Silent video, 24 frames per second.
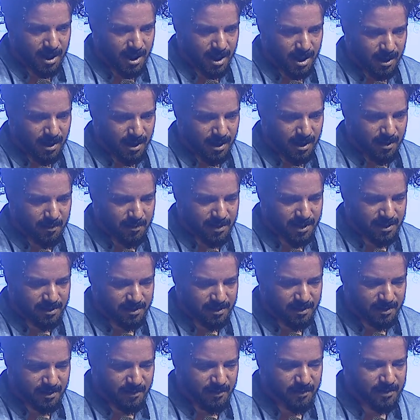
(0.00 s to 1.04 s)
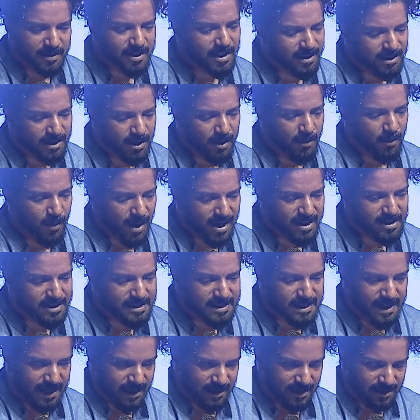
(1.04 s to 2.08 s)
But Derrida once
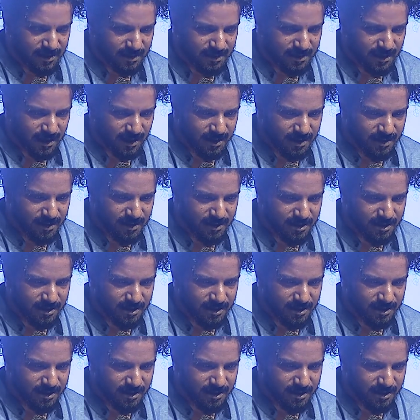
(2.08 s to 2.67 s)
said that